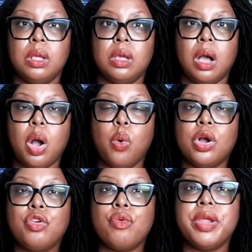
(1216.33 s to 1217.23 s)
our
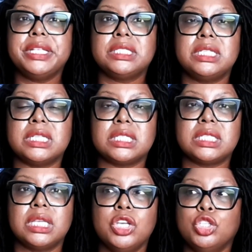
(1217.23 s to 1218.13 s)

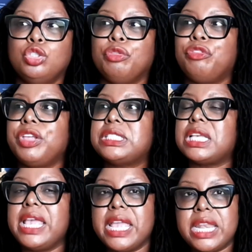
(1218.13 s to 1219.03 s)
greatness to fit
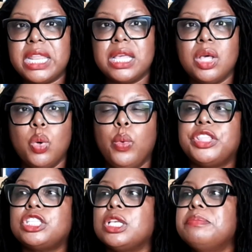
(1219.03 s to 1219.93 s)
in with
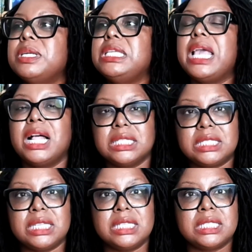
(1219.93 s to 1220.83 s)
somebody
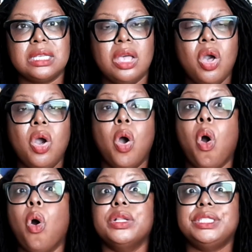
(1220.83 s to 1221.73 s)
else's
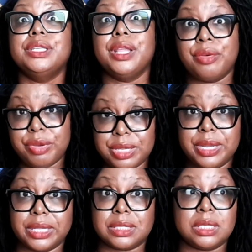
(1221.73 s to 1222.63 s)

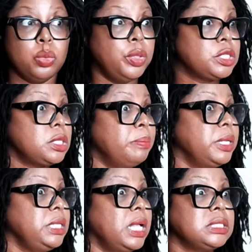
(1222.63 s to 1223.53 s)
ordinariness, with
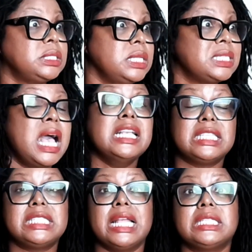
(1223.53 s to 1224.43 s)
somebody else's
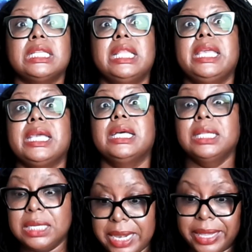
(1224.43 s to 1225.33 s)

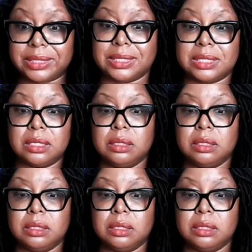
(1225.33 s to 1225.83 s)
settlingness.